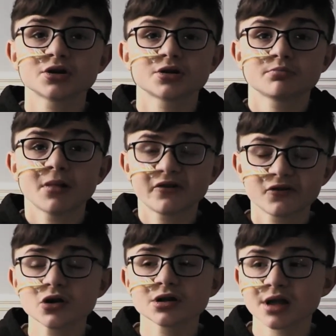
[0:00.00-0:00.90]
my
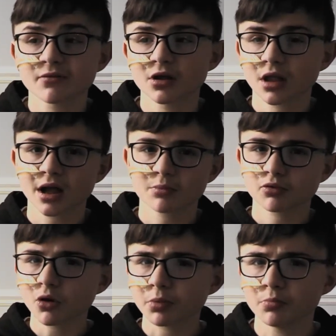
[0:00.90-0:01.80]
first ever like
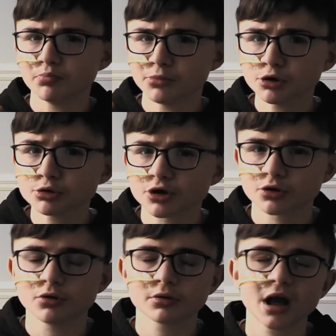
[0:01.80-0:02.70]
proper
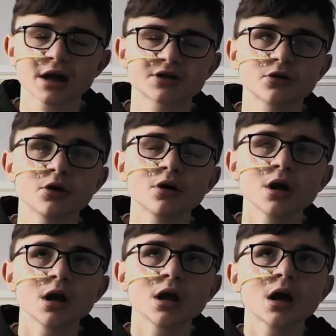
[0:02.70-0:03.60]
musical that I saw.
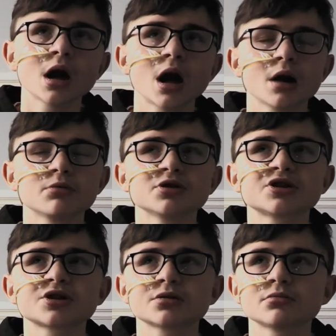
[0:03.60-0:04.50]
I
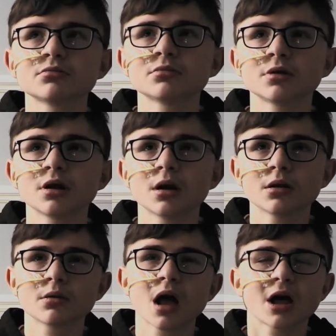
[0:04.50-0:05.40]
was,
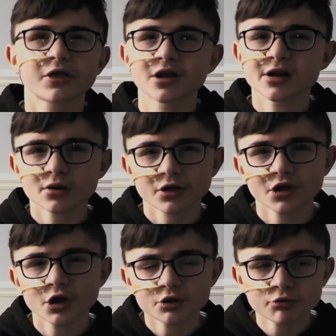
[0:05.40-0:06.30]
I think, the
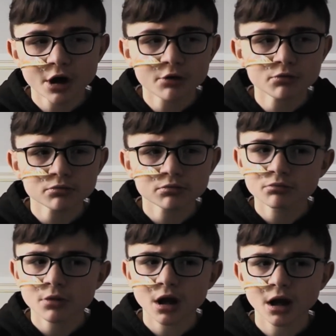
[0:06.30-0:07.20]
third row,
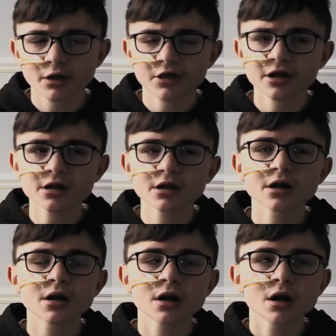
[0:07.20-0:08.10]
I think,
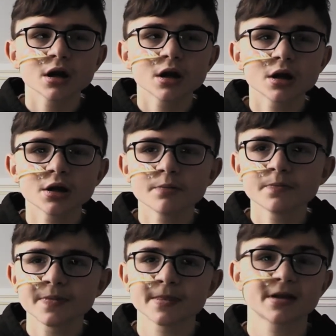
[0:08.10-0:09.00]

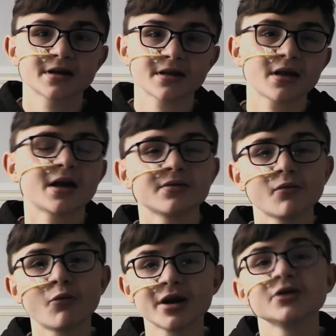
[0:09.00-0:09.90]
and
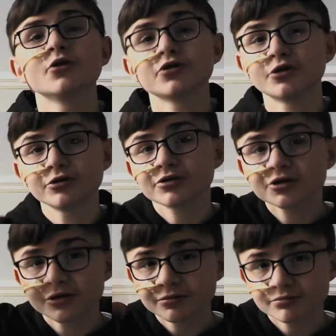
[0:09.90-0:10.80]
when you're young,
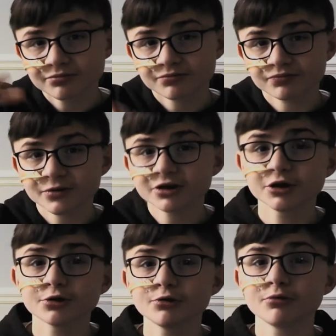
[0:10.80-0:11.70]

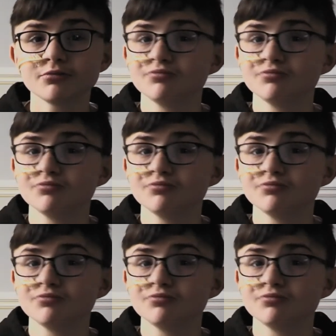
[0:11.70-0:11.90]
you